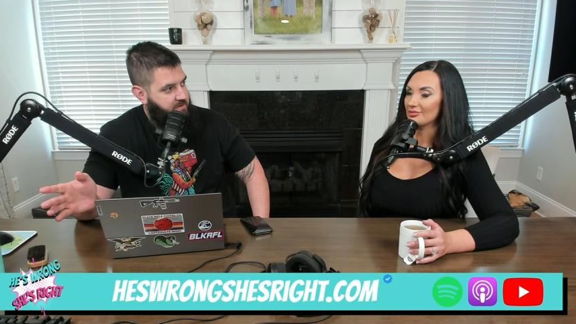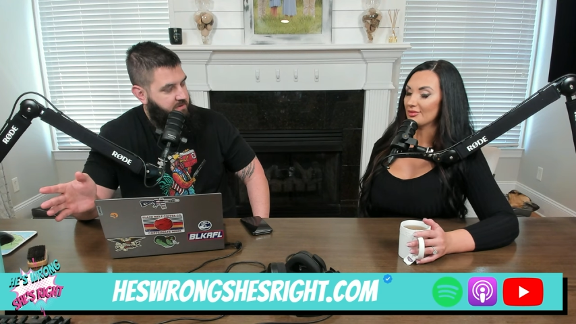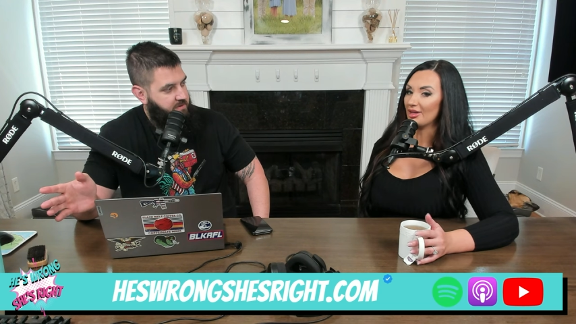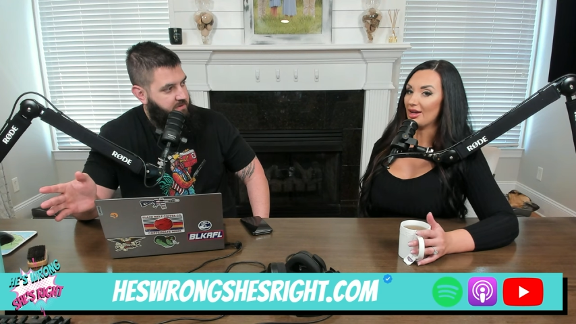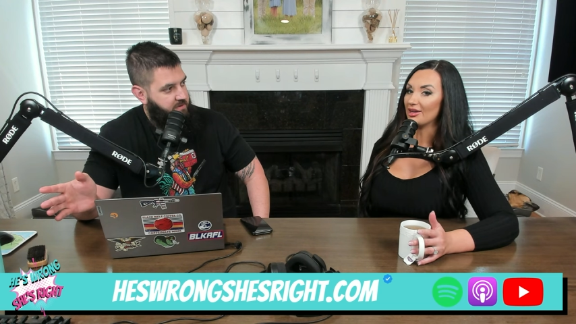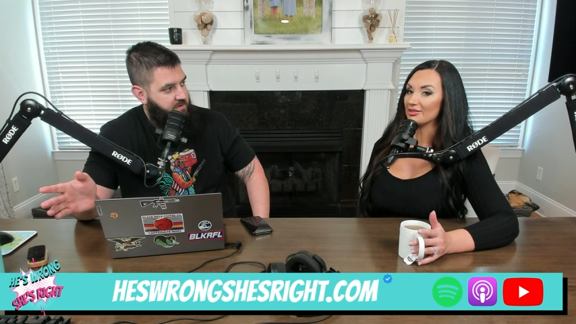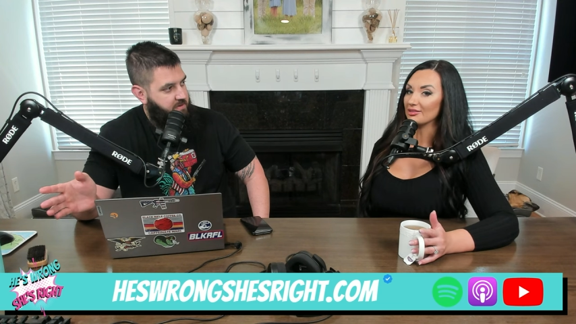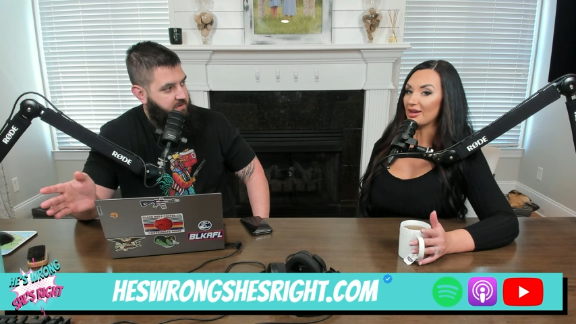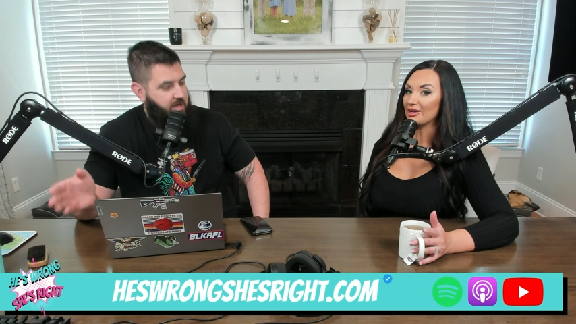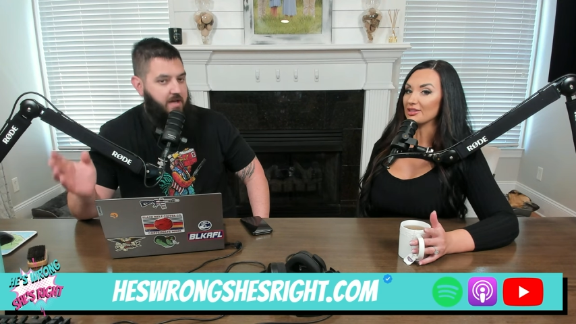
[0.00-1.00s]
Speaker 1: I,
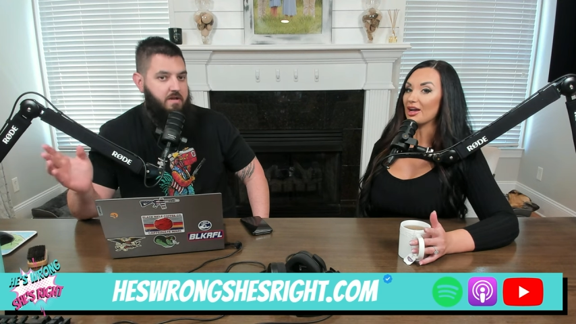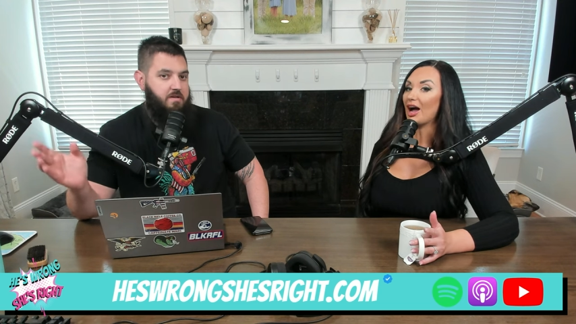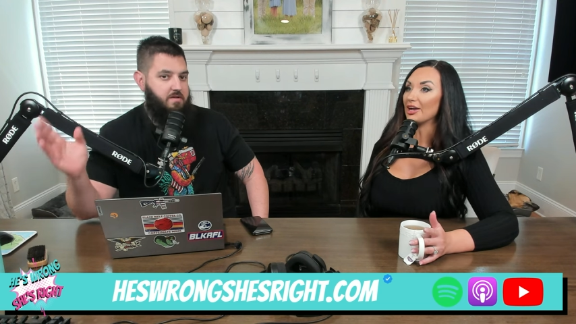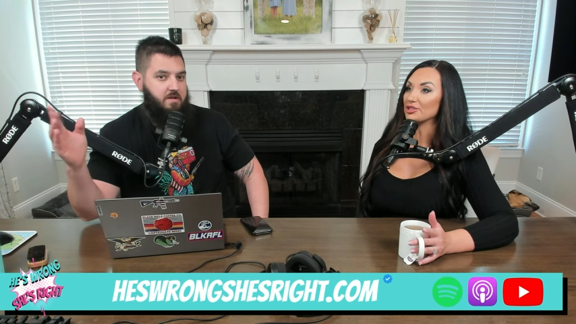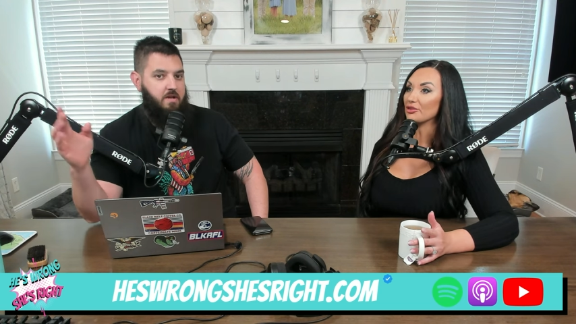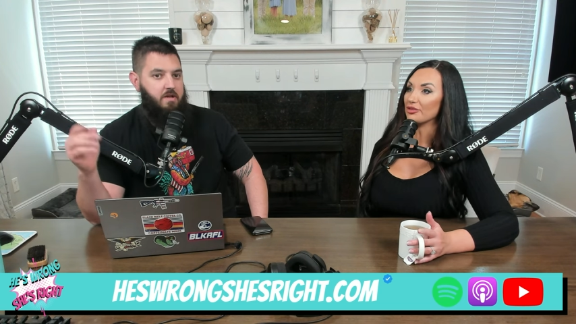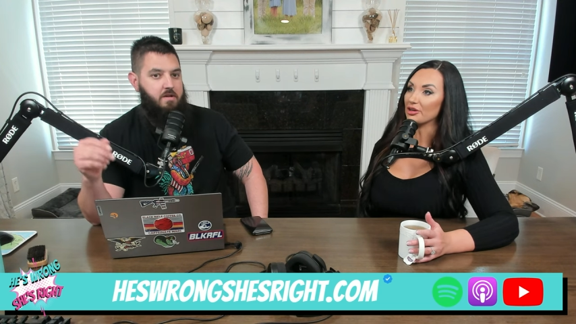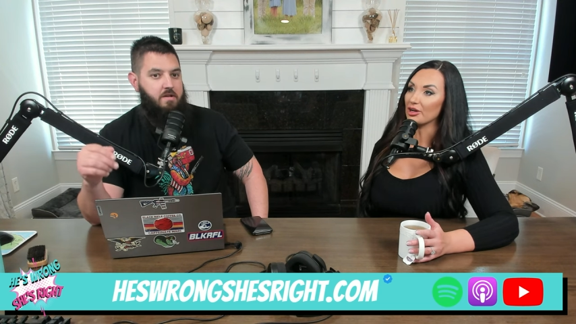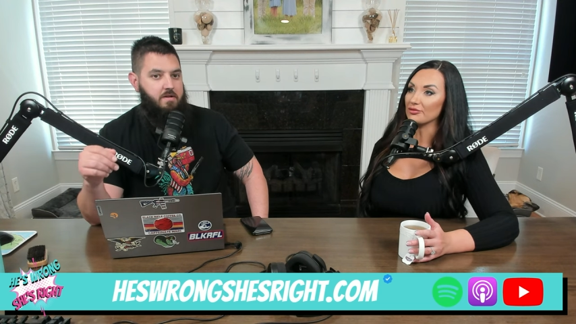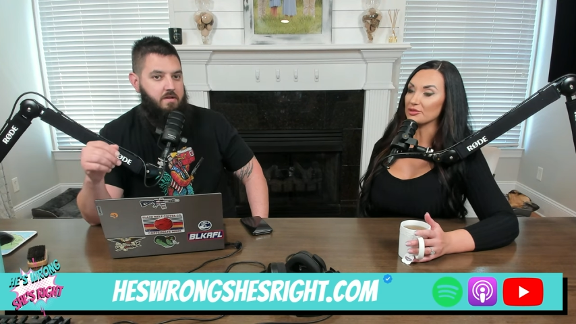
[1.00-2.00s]
I, I don't feel
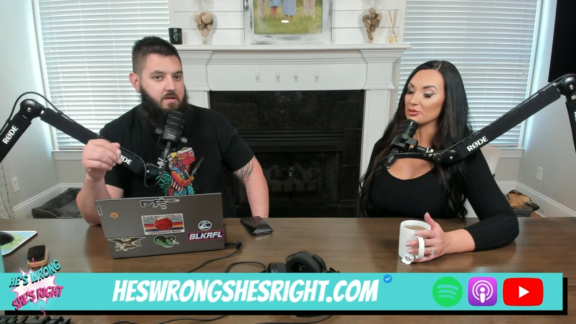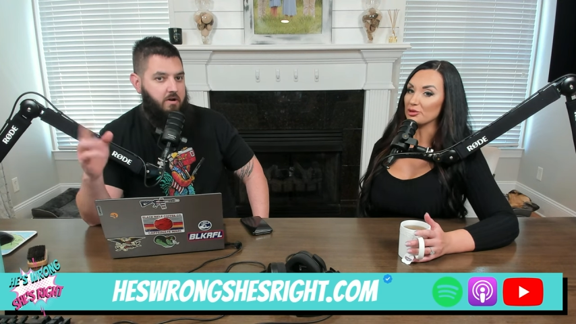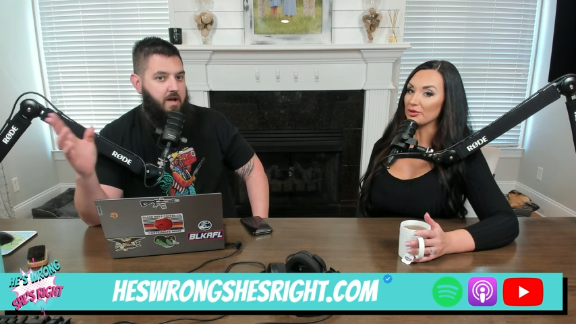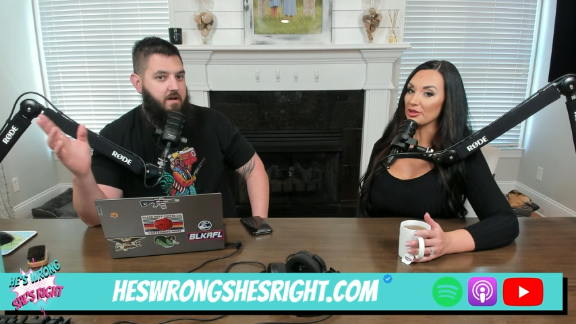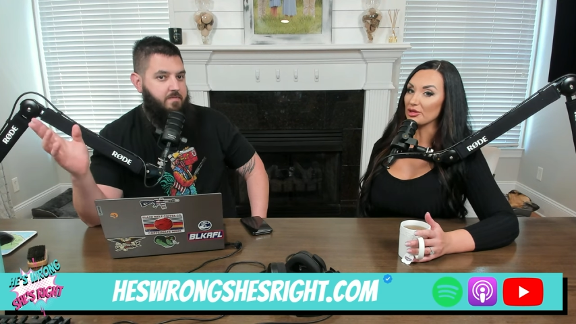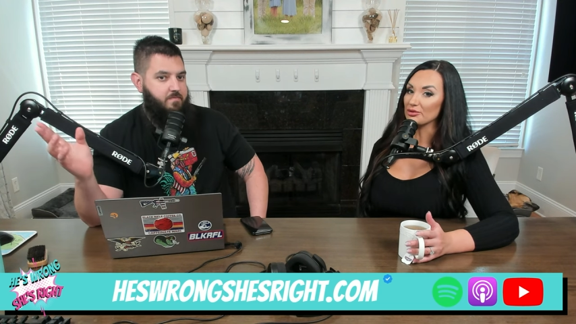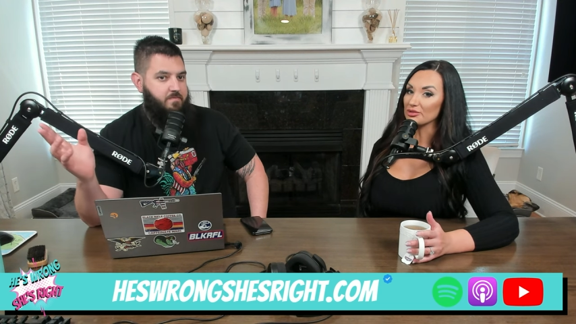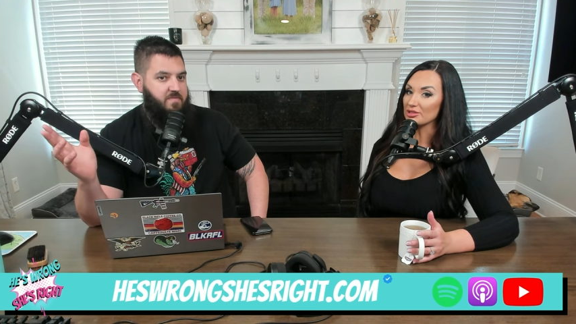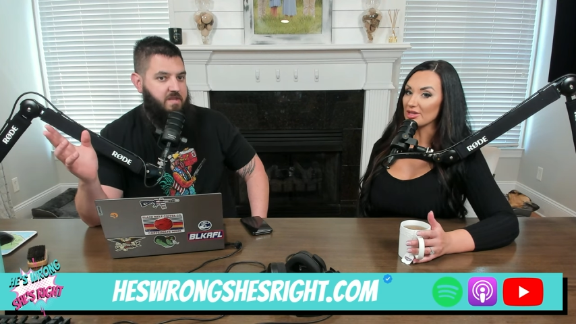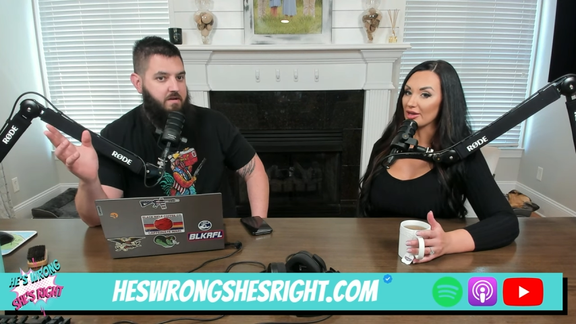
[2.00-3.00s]
comfortable Okay. with you
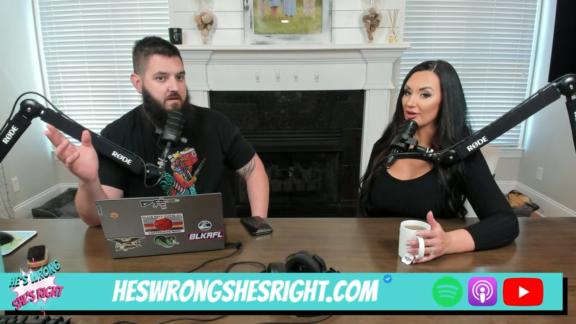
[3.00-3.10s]
saying her